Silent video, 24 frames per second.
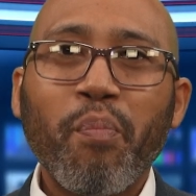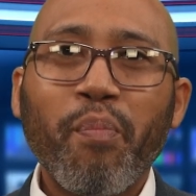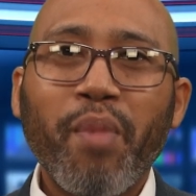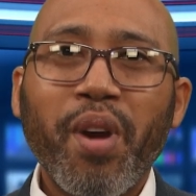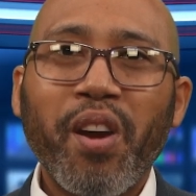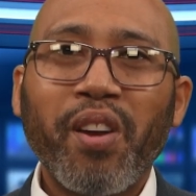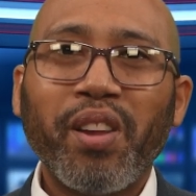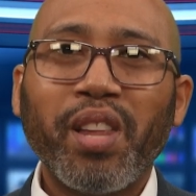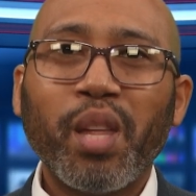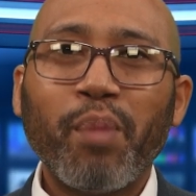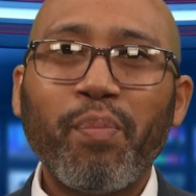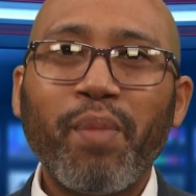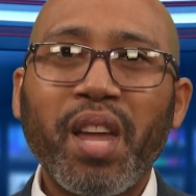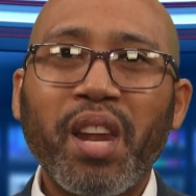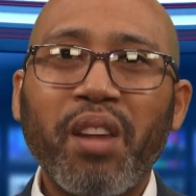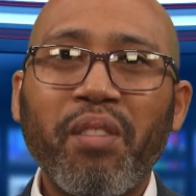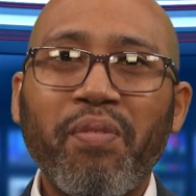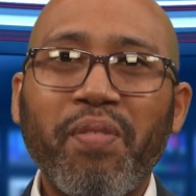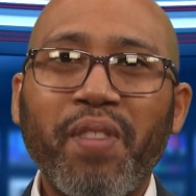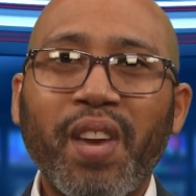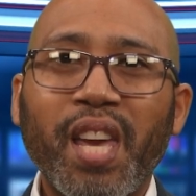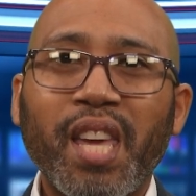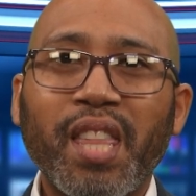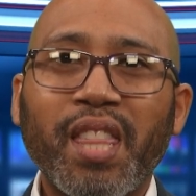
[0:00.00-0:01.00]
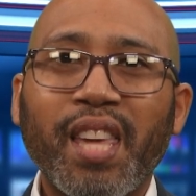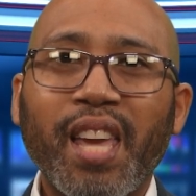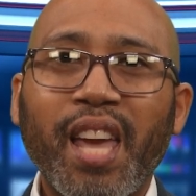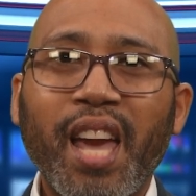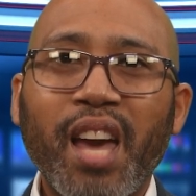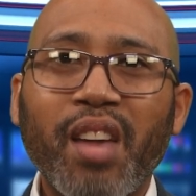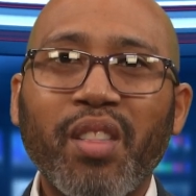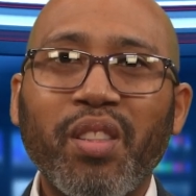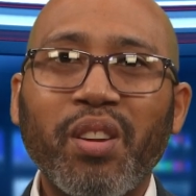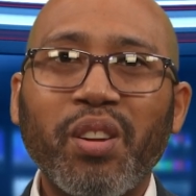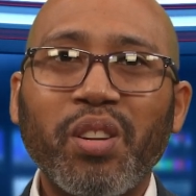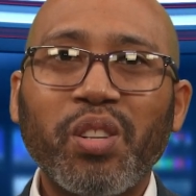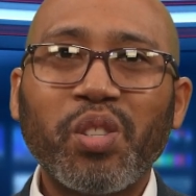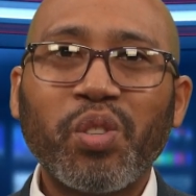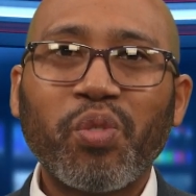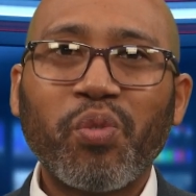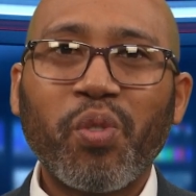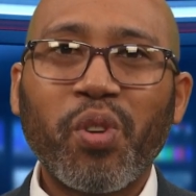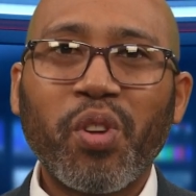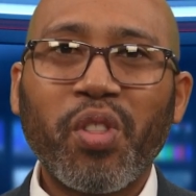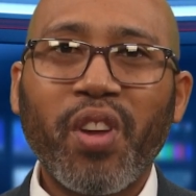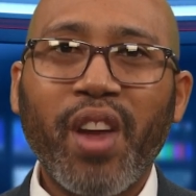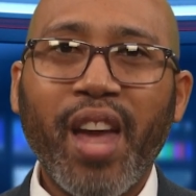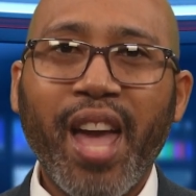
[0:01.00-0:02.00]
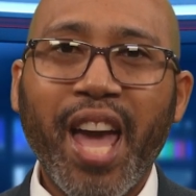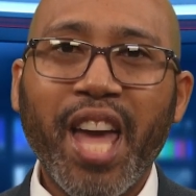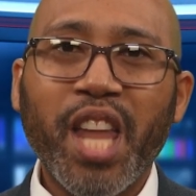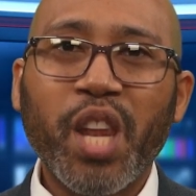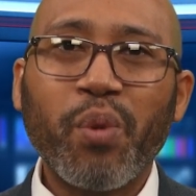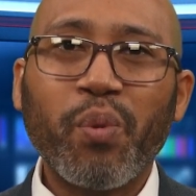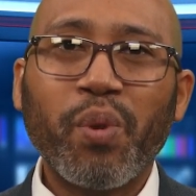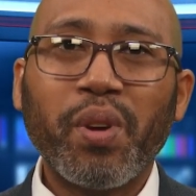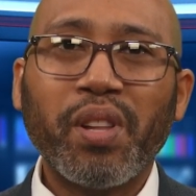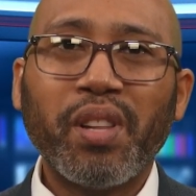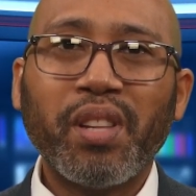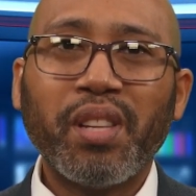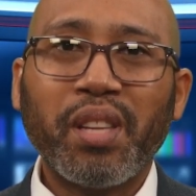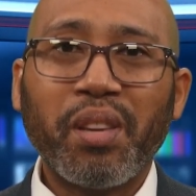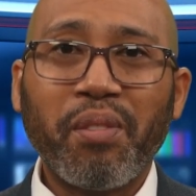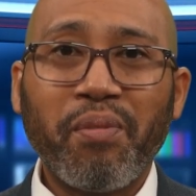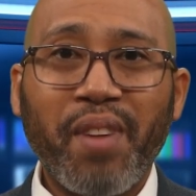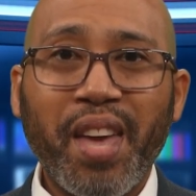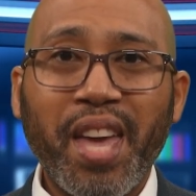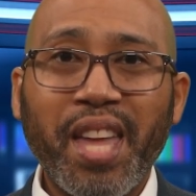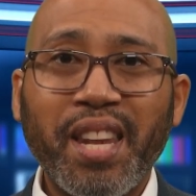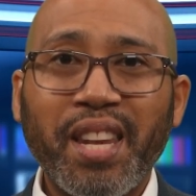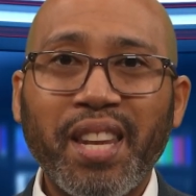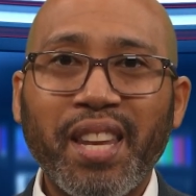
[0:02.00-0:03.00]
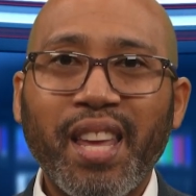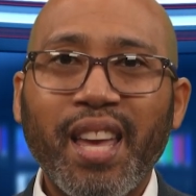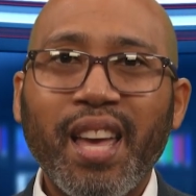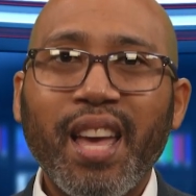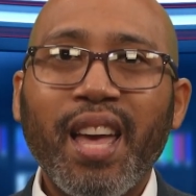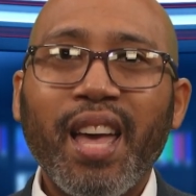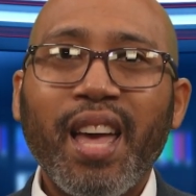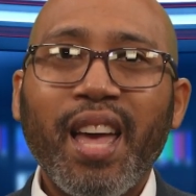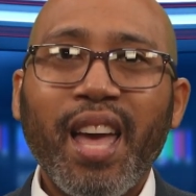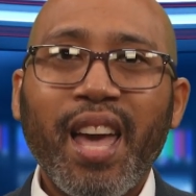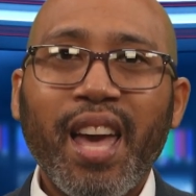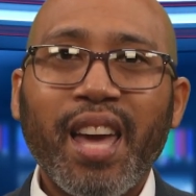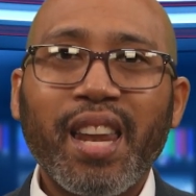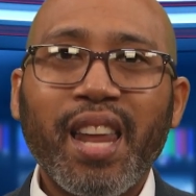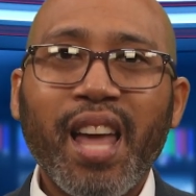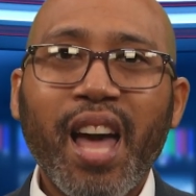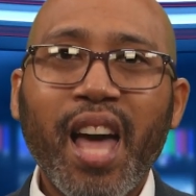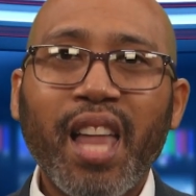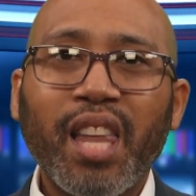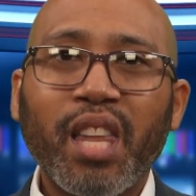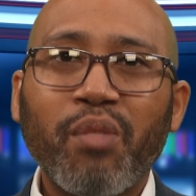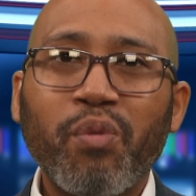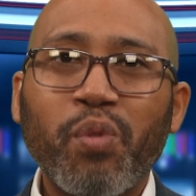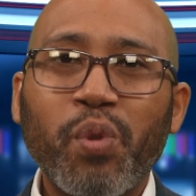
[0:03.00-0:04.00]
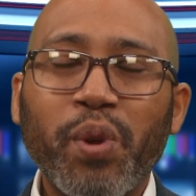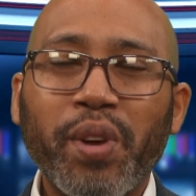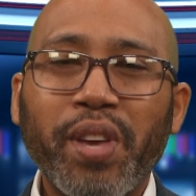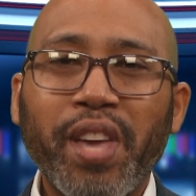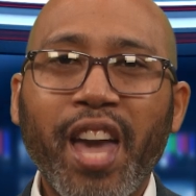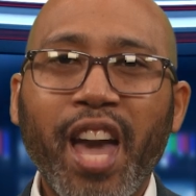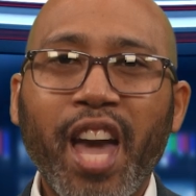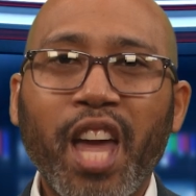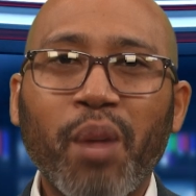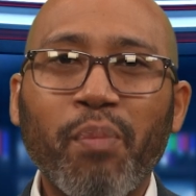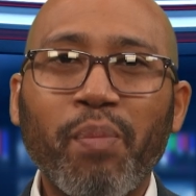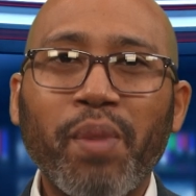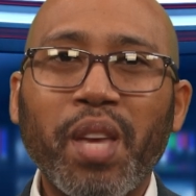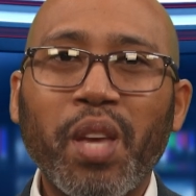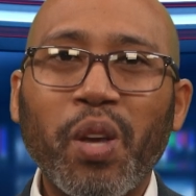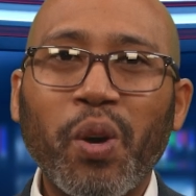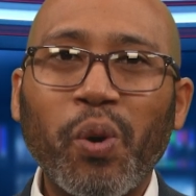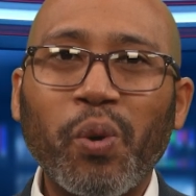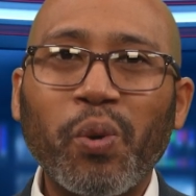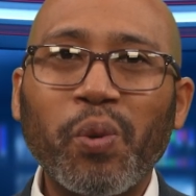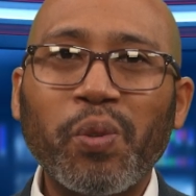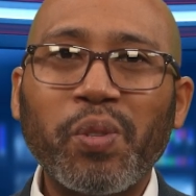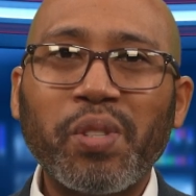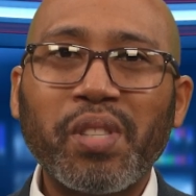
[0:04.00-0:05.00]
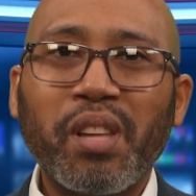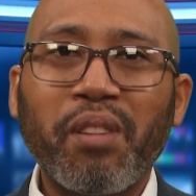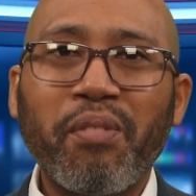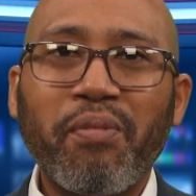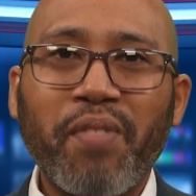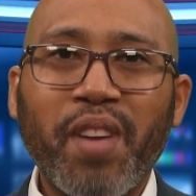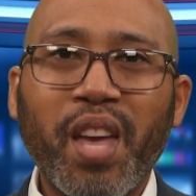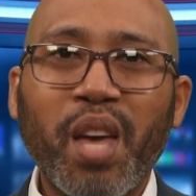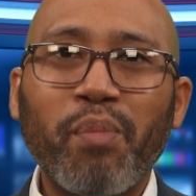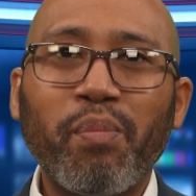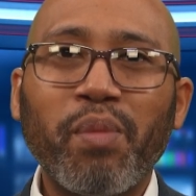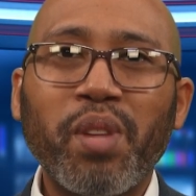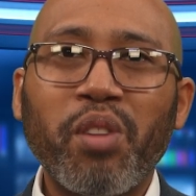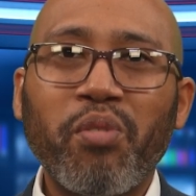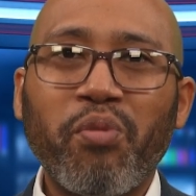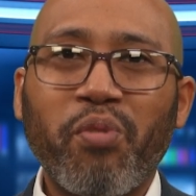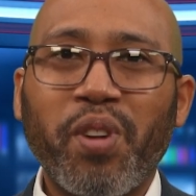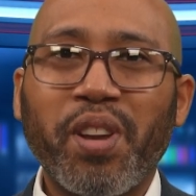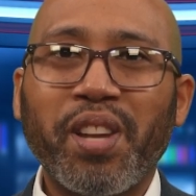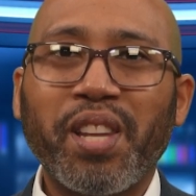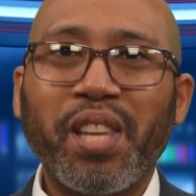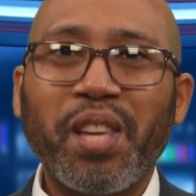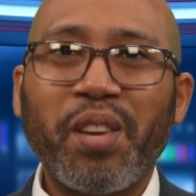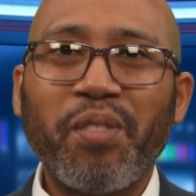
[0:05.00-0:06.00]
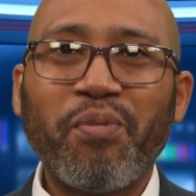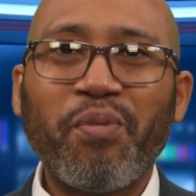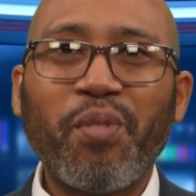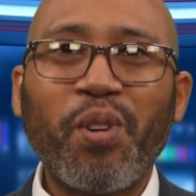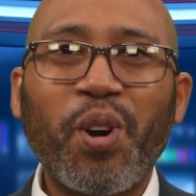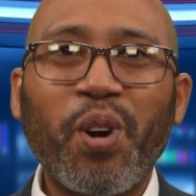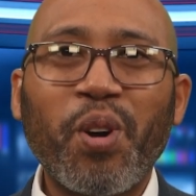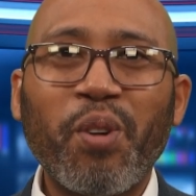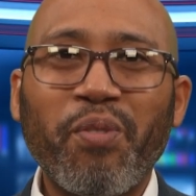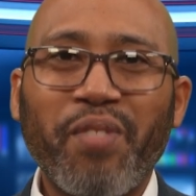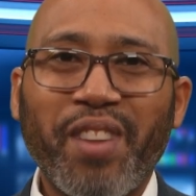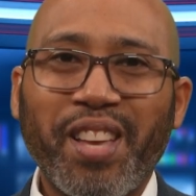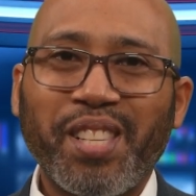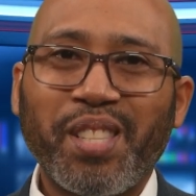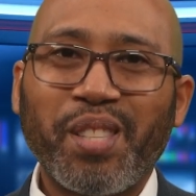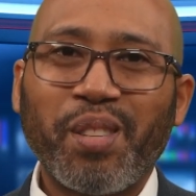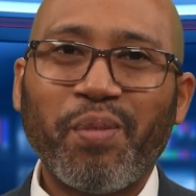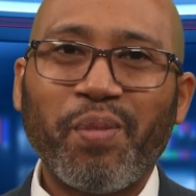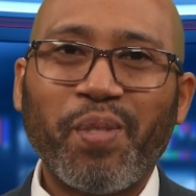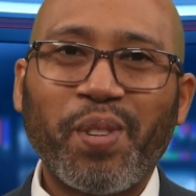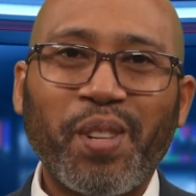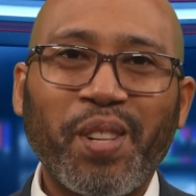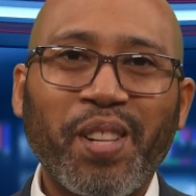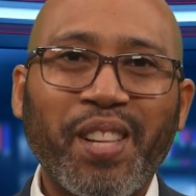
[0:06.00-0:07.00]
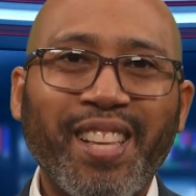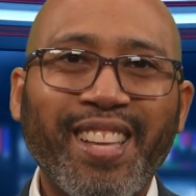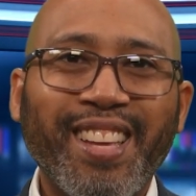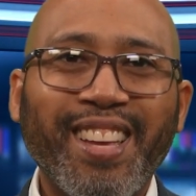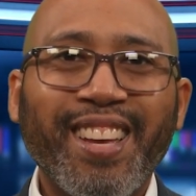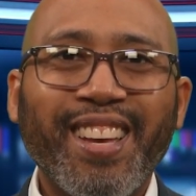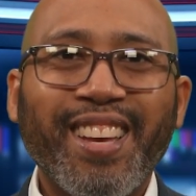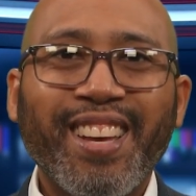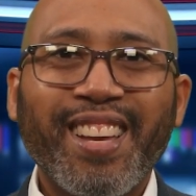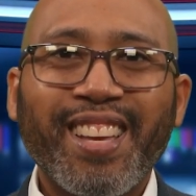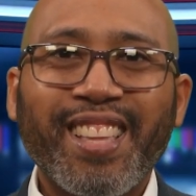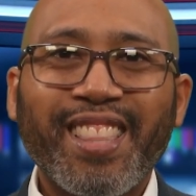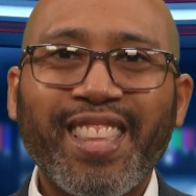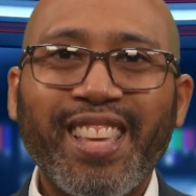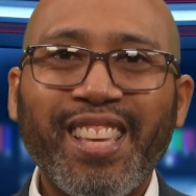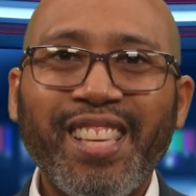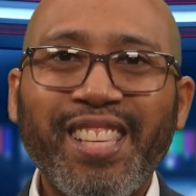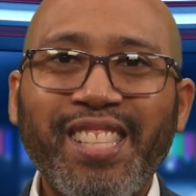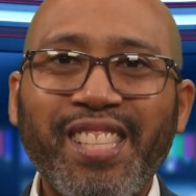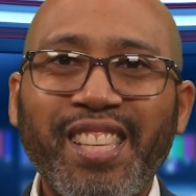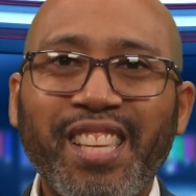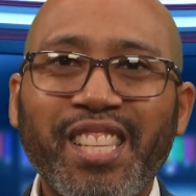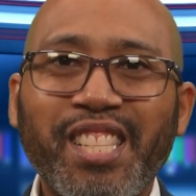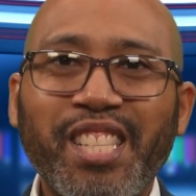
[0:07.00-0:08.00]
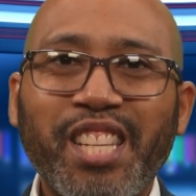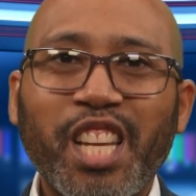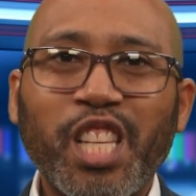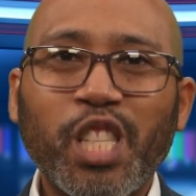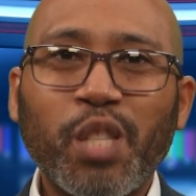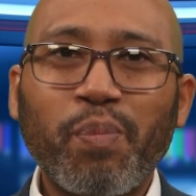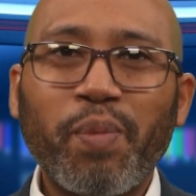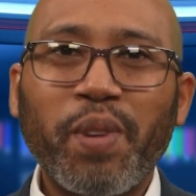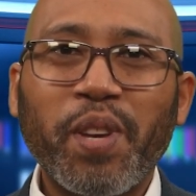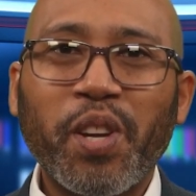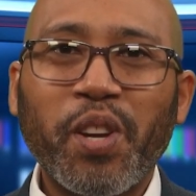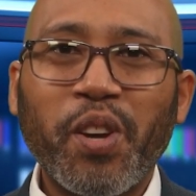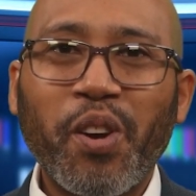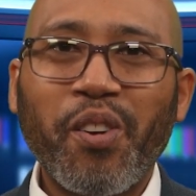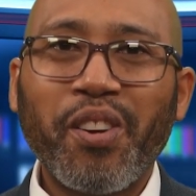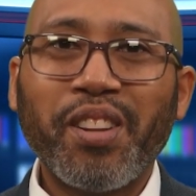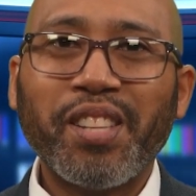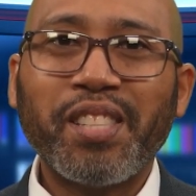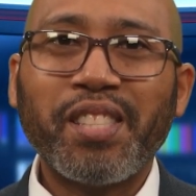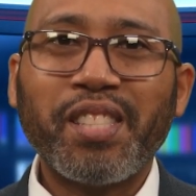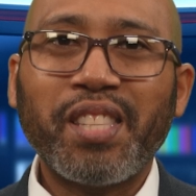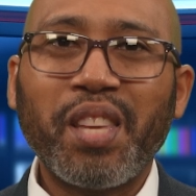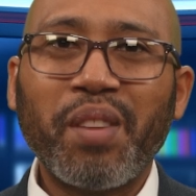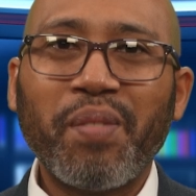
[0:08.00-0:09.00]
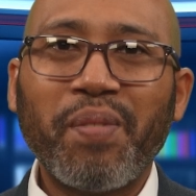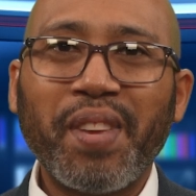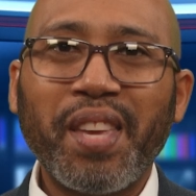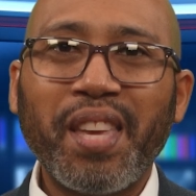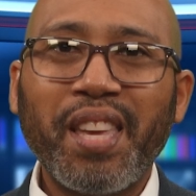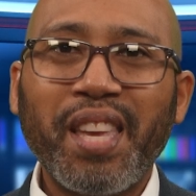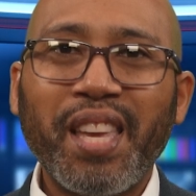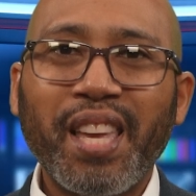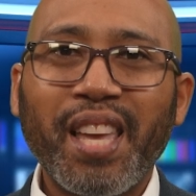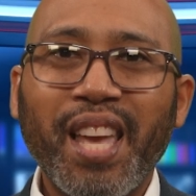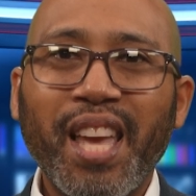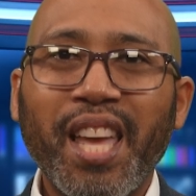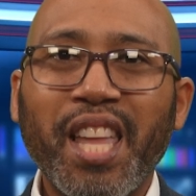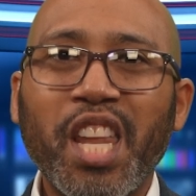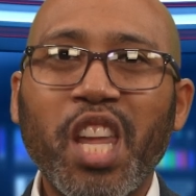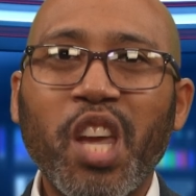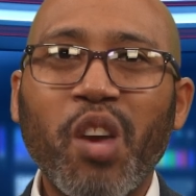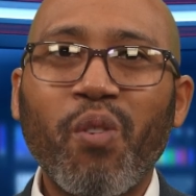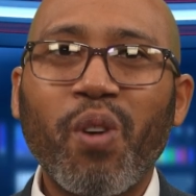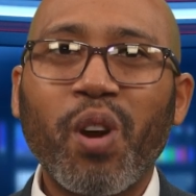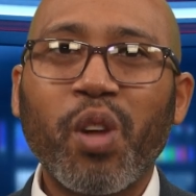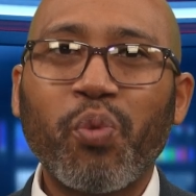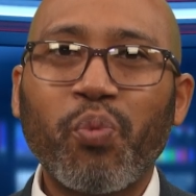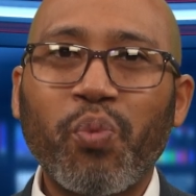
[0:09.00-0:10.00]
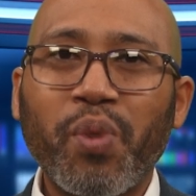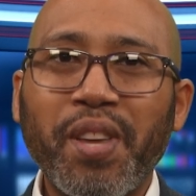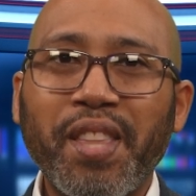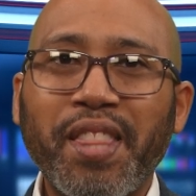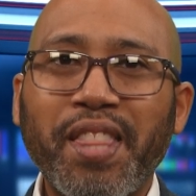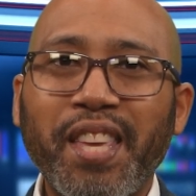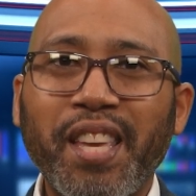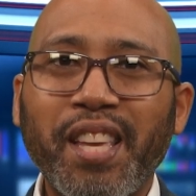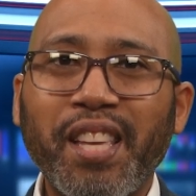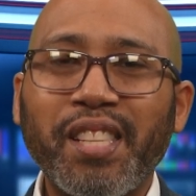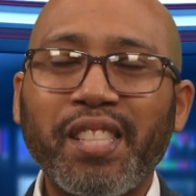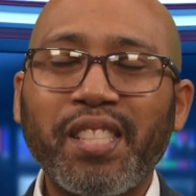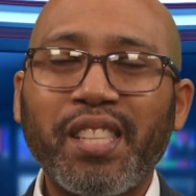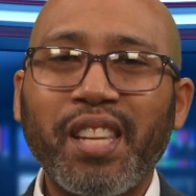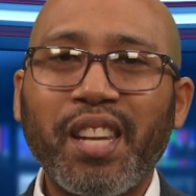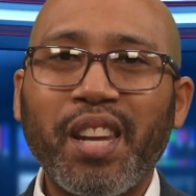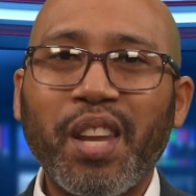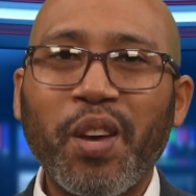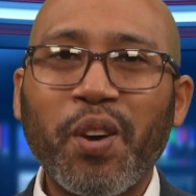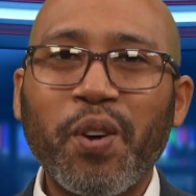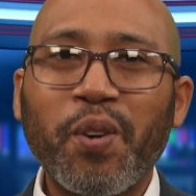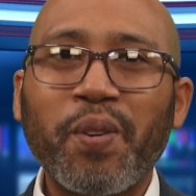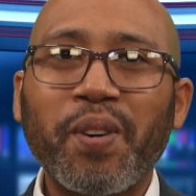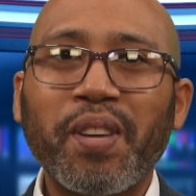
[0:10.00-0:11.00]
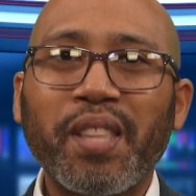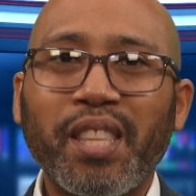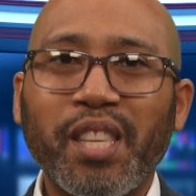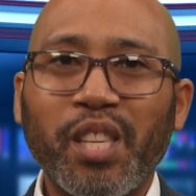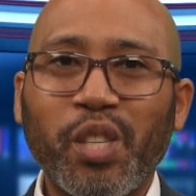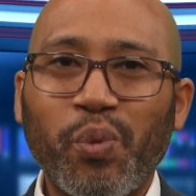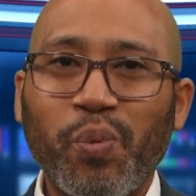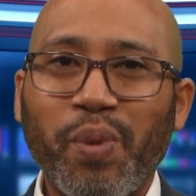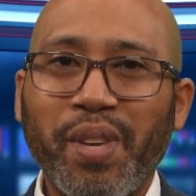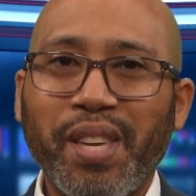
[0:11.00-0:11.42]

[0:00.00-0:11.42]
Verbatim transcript: Maryland Men of Faith gathers for their annual event, and Highland View Academy hosts a family-friendly fall festival. This is Chesapeake Currents TV, and here are three things to know this